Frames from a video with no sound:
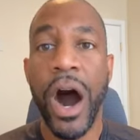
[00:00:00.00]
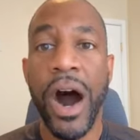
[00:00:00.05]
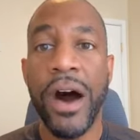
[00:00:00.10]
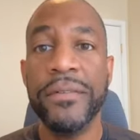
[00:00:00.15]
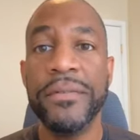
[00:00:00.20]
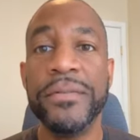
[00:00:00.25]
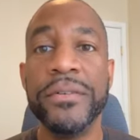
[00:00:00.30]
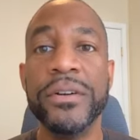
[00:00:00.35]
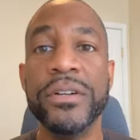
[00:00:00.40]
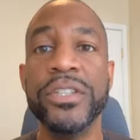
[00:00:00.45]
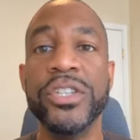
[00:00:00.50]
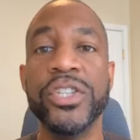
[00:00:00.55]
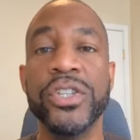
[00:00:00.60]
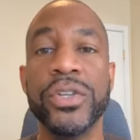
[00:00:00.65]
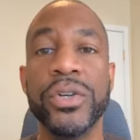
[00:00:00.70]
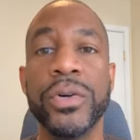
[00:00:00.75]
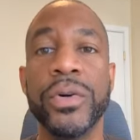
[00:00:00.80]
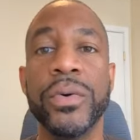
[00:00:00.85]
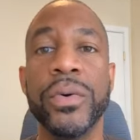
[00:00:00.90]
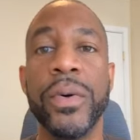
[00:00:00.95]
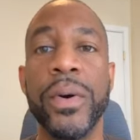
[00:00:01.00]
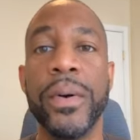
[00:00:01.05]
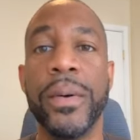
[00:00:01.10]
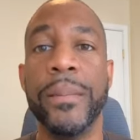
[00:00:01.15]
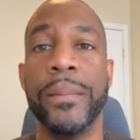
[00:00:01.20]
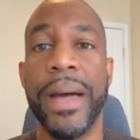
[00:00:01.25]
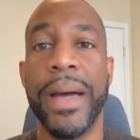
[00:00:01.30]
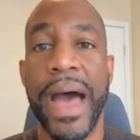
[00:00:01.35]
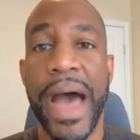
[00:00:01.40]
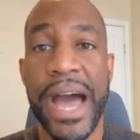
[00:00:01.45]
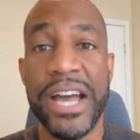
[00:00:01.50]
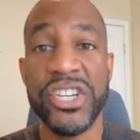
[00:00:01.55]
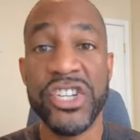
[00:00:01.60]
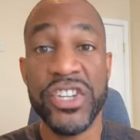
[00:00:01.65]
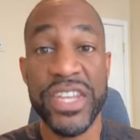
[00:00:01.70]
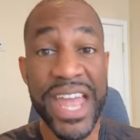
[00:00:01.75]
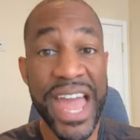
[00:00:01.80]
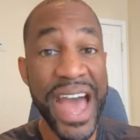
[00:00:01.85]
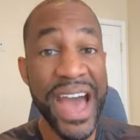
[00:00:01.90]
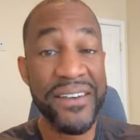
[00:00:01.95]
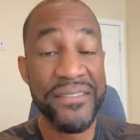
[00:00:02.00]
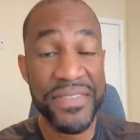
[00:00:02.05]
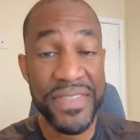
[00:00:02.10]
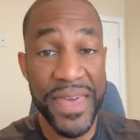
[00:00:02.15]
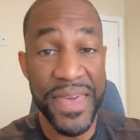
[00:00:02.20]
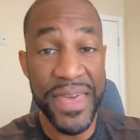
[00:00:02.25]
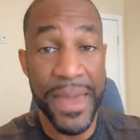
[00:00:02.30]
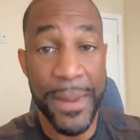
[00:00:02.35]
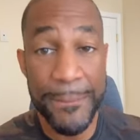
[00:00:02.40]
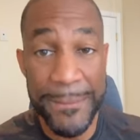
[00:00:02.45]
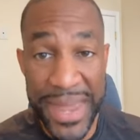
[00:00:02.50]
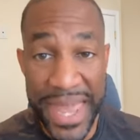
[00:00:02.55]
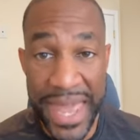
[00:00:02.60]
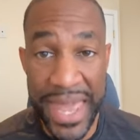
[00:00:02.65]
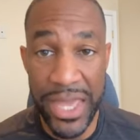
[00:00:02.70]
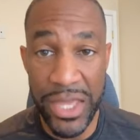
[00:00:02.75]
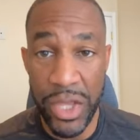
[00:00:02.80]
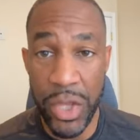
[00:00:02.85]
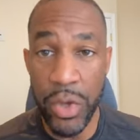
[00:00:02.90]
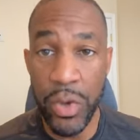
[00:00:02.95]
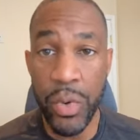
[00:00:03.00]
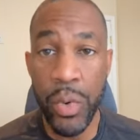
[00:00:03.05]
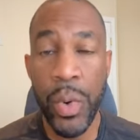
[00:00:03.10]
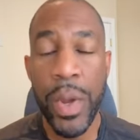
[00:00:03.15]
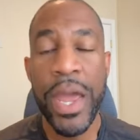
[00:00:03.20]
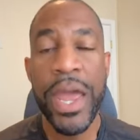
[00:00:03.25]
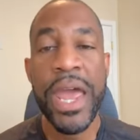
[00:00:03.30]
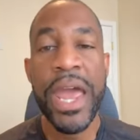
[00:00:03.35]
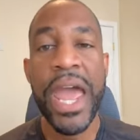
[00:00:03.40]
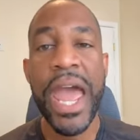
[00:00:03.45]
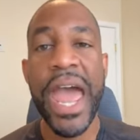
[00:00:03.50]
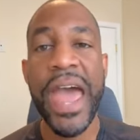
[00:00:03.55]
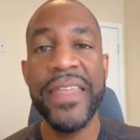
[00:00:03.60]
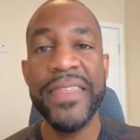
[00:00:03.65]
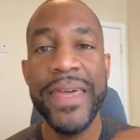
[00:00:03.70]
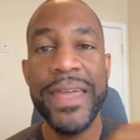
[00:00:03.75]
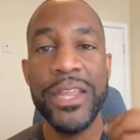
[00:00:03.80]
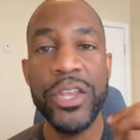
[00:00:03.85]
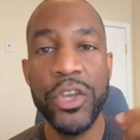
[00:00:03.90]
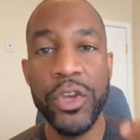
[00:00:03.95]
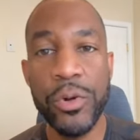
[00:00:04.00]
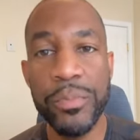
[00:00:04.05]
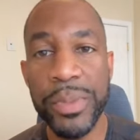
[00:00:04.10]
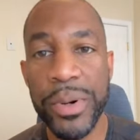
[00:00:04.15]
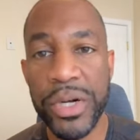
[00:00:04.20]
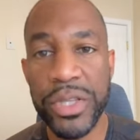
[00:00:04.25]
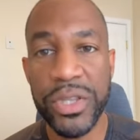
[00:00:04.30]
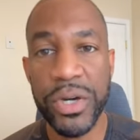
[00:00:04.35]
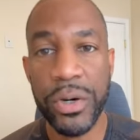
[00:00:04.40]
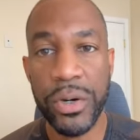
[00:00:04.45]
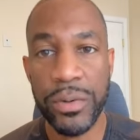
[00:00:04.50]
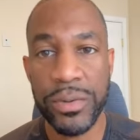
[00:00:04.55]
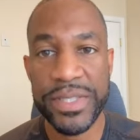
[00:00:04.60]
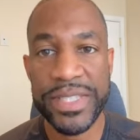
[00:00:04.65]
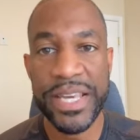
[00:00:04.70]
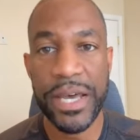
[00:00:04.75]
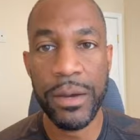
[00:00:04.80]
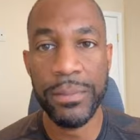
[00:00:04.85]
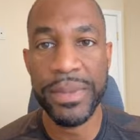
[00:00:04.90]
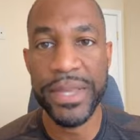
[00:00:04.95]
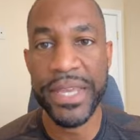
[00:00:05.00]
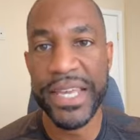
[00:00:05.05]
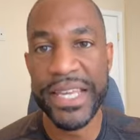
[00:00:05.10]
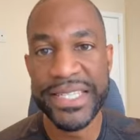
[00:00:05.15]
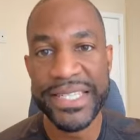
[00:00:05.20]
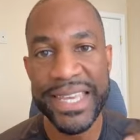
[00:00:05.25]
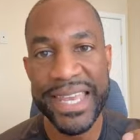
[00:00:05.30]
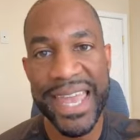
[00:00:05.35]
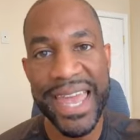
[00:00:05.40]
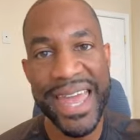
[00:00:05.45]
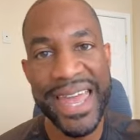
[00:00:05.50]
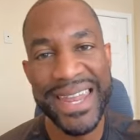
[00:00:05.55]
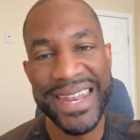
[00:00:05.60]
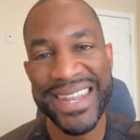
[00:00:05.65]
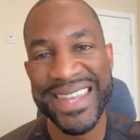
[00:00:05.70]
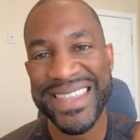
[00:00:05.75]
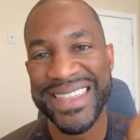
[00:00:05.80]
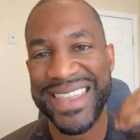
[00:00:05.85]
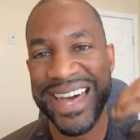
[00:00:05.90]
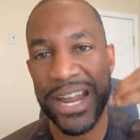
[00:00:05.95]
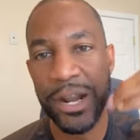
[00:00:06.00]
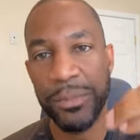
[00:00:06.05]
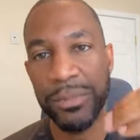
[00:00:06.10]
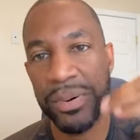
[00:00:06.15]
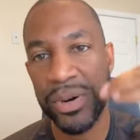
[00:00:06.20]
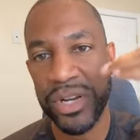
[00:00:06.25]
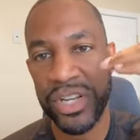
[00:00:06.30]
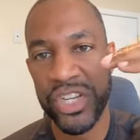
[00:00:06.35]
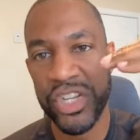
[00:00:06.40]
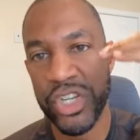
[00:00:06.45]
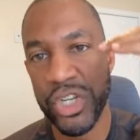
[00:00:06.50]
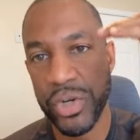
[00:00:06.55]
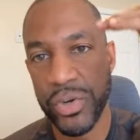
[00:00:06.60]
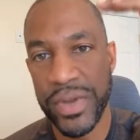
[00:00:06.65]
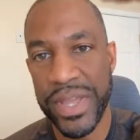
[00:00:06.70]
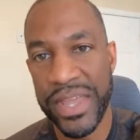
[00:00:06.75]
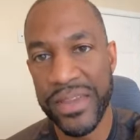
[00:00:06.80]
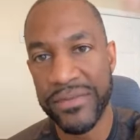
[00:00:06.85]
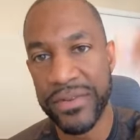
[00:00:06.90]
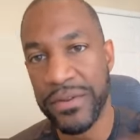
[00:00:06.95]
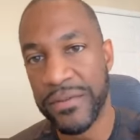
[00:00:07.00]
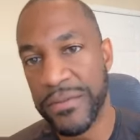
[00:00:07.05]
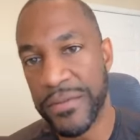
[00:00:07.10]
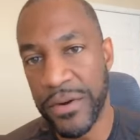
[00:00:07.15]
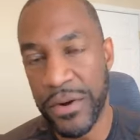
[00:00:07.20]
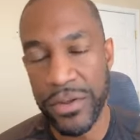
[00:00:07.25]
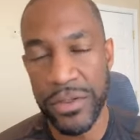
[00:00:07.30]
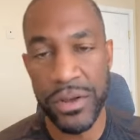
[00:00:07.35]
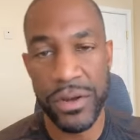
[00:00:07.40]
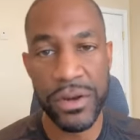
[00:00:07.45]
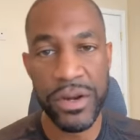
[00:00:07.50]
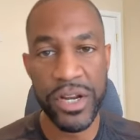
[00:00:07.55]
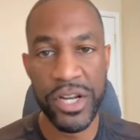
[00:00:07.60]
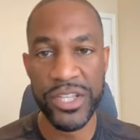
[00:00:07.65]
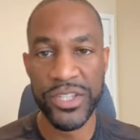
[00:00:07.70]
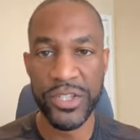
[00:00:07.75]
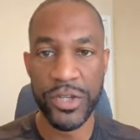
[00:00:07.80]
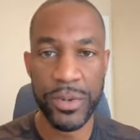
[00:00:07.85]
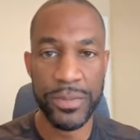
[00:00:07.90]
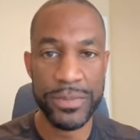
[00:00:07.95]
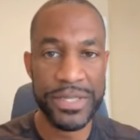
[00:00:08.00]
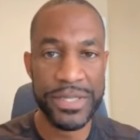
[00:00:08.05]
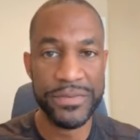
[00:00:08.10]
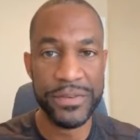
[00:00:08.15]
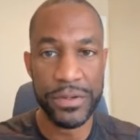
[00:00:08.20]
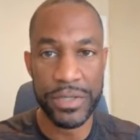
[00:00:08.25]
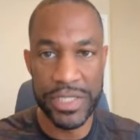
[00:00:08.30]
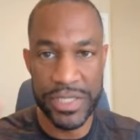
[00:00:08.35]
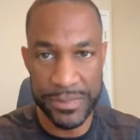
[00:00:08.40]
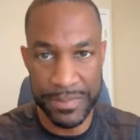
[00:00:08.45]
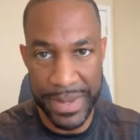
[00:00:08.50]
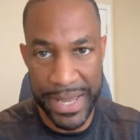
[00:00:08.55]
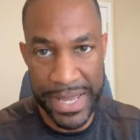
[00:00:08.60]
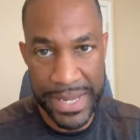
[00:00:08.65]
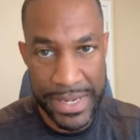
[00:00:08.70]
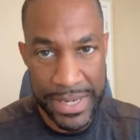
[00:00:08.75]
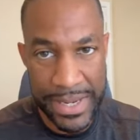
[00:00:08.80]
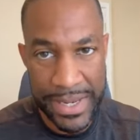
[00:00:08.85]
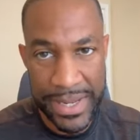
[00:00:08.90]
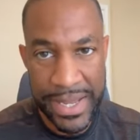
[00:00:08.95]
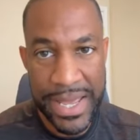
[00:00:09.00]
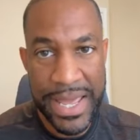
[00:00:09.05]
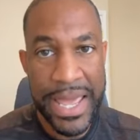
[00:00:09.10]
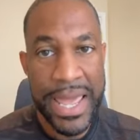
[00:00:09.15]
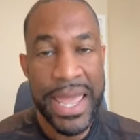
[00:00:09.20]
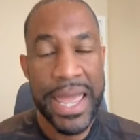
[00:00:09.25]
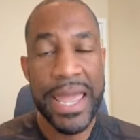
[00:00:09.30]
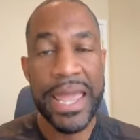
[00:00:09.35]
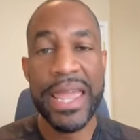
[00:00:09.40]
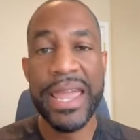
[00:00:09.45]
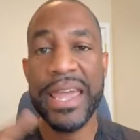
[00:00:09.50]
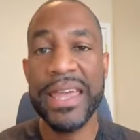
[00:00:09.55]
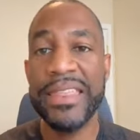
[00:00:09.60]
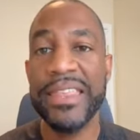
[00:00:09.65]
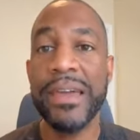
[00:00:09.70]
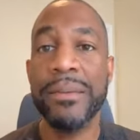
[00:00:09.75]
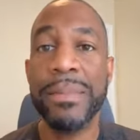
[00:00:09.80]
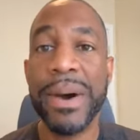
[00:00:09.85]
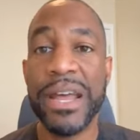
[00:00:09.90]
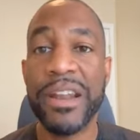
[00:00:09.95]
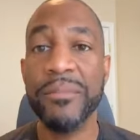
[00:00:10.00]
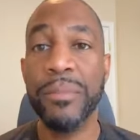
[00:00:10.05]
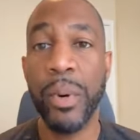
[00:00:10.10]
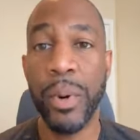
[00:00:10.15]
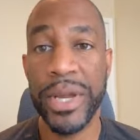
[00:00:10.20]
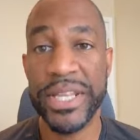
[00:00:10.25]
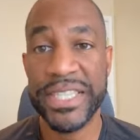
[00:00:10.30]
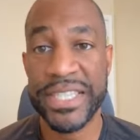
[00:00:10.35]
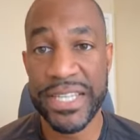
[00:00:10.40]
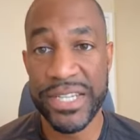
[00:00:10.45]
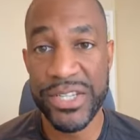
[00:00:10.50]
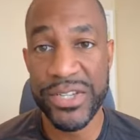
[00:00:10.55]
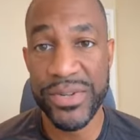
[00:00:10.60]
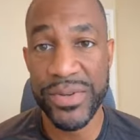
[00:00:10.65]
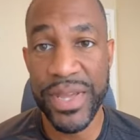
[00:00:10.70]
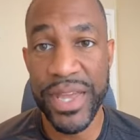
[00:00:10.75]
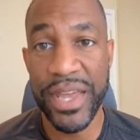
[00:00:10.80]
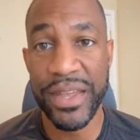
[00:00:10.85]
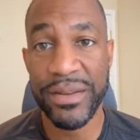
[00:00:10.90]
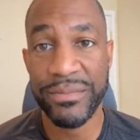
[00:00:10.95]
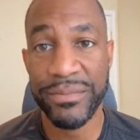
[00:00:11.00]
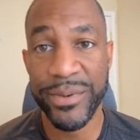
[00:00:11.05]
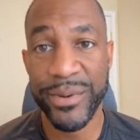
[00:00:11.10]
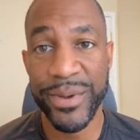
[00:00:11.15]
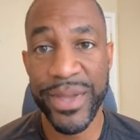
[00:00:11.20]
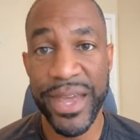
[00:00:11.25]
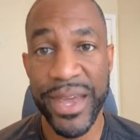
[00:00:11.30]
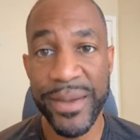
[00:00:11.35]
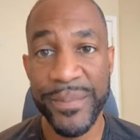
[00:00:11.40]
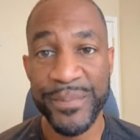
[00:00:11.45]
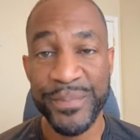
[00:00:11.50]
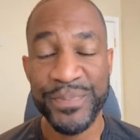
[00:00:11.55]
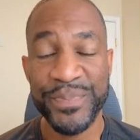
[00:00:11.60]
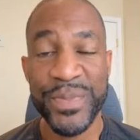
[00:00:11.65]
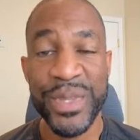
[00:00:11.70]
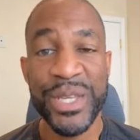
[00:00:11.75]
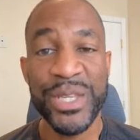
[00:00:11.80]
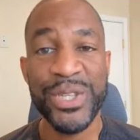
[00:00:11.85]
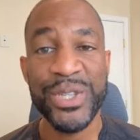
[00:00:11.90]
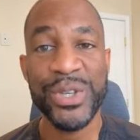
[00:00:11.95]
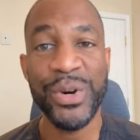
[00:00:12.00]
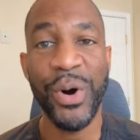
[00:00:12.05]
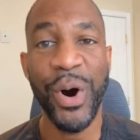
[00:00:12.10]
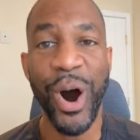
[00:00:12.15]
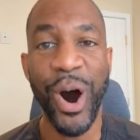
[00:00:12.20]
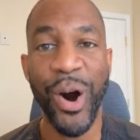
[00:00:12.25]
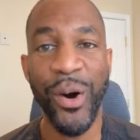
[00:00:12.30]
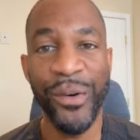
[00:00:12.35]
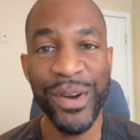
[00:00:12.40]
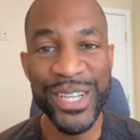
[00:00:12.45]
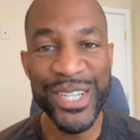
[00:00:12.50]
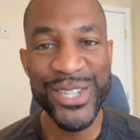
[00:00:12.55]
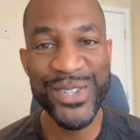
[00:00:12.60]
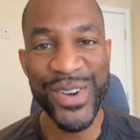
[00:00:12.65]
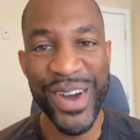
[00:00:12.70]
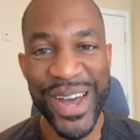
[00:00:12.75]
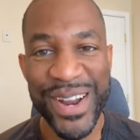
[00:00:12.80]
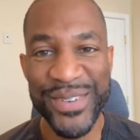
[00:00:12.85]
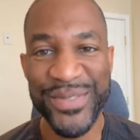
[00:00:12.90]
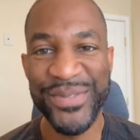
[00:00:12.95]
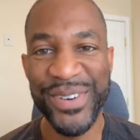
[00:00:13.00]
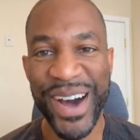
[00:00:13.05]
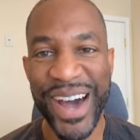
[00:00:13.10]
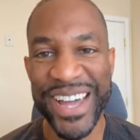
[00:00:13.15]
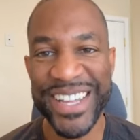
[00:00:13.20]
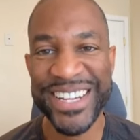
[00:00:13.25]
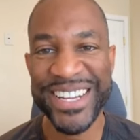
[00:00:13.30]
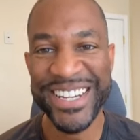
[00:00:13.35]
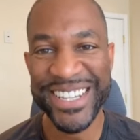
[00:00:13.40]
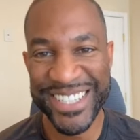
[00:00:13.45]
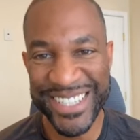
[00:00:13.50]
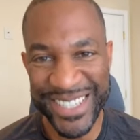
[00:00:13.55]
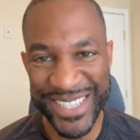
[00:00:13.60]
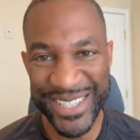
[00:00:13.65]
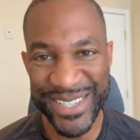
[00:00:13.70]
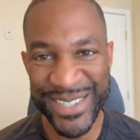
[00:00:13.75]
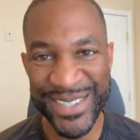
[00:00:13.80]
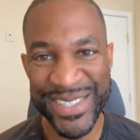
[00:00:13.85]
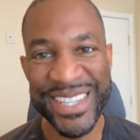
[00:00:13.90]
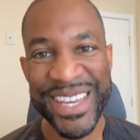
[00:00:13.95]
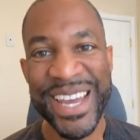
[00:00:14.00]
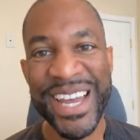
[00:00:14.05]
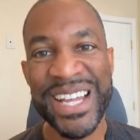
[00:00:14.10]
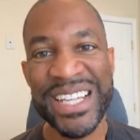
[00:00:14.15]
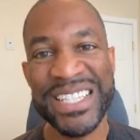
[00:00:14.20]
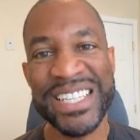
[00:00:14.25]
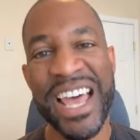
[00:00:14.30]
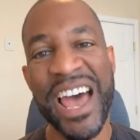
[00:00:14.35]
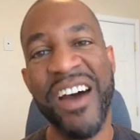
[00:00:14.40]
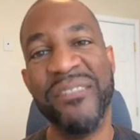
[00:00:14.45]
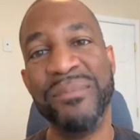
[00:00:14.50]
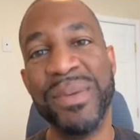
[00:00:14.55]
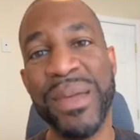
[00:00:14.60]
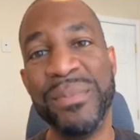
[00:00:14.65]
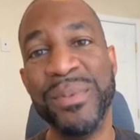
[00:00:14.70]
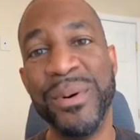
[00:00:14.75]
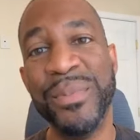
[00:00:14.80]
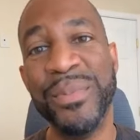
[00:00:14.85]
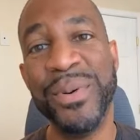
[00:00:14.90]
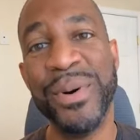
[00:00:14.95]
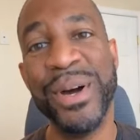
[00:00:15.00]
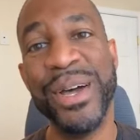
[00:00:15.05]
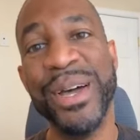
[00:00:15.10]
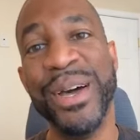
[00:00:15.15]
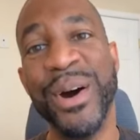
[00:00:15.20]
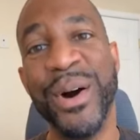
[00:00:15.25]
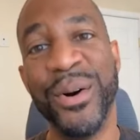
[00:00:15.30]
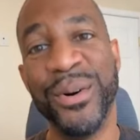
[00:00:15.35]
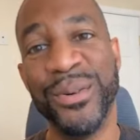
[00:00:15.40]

offer to actually have them pay you and then you book the hotel, because again, that'll push you even further in terms of your spend and the amount of points that you get, okay? So always try to find an excuse to have people put